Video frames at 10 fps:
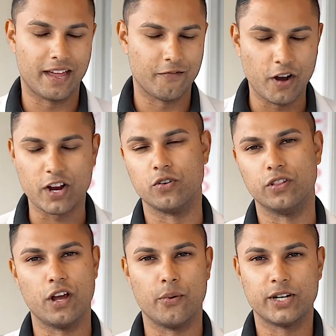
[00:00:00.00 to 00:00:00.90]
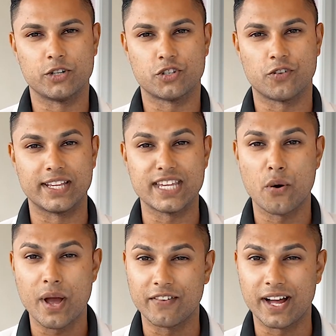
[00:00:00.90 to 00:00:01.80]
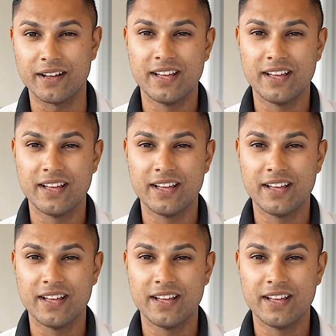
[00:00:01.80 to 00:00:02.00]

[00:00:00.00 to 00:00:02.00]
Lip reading: record low interest rates. However,